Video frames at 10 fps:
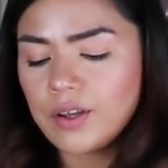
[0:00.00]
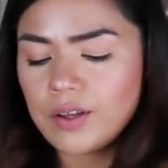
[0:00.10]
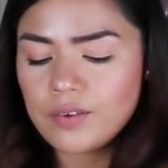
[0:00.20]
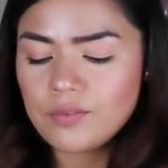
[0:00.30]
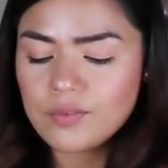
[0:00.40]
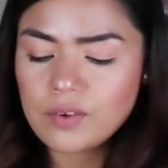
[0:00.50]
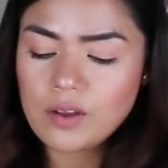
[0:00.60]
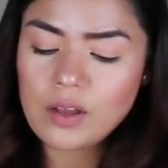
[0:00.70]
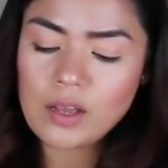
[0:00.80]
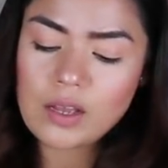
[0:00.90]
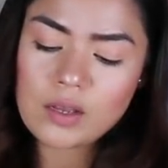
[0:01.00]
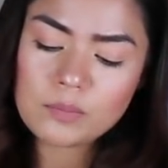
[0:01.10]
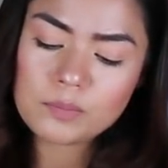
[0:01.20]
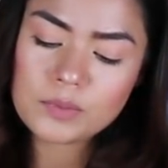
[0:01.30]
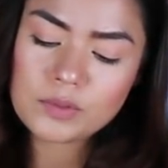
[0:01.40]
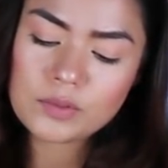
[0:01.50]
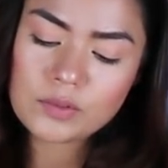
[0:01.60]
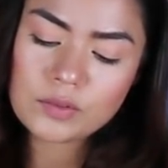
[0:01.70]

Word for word: of Cups.